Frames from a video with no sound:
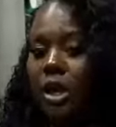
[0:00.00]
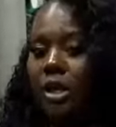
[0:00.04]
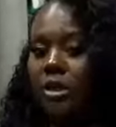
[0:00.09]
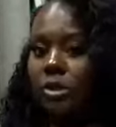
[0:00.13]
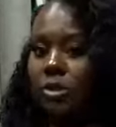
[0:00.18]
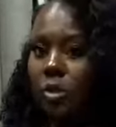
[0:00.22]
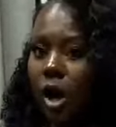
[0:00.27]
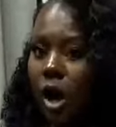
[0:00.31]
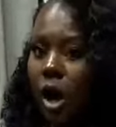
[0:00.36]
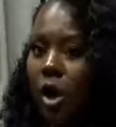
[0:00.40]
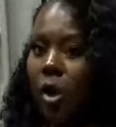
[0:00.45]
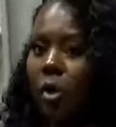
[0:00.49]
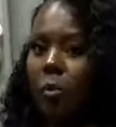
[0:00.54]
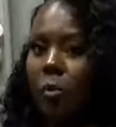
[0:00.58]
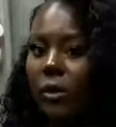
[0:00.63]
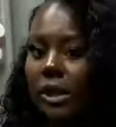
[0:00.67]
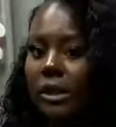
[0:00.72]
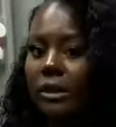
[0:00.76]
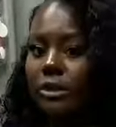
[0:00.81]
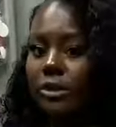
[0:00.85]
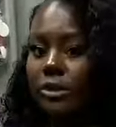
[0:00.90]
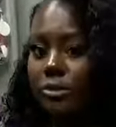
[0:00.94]
So
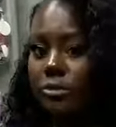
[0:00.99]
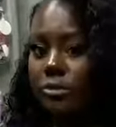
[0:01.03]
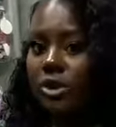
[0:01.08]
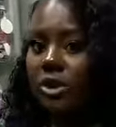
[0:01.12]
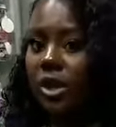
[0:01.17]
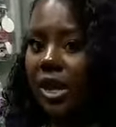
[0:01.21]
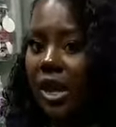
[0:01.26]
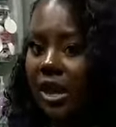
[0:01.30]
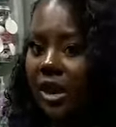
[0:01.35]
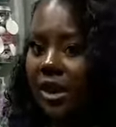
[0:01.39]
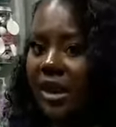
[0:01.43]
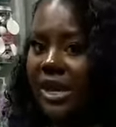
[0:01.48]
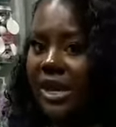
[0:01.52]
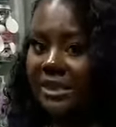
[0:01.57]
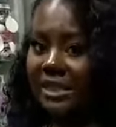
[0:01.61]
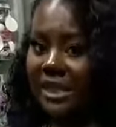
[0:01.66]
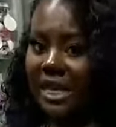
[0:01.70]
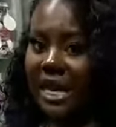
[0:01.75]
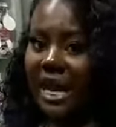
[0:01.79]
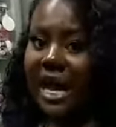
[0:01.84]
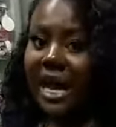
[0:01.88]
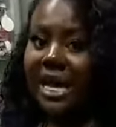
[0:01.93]
always use your hair as
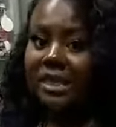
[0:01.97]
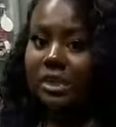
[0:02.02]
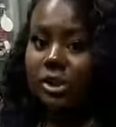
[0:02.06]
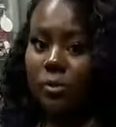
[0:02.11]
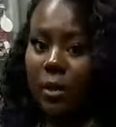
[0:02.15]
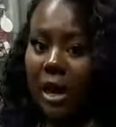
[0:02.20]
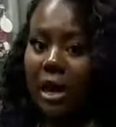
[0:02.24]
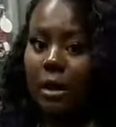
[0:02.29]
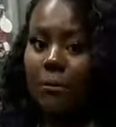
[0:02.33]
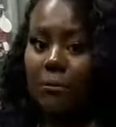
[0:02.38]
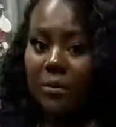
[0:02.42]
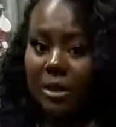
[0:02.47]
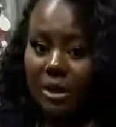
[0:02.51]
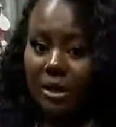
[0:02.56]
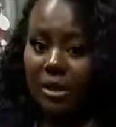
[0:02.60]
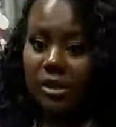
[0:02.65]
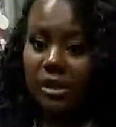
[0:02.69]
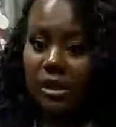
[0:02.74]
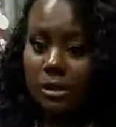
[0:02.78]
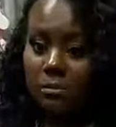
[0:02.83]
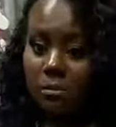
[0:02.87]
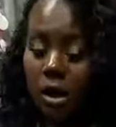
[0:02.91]
a guide to how big
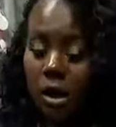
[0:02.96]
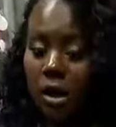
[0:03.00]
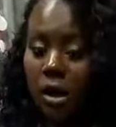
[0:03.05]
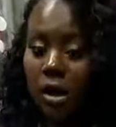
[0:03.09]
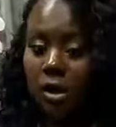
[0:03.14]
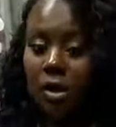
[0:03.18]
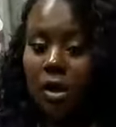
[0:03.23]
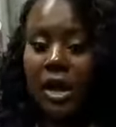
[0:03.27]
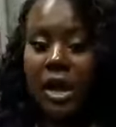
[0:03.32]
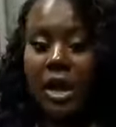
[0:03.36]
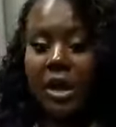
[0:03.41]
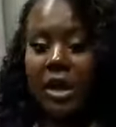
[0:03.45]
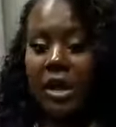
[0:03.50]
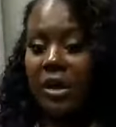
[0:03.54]
or small.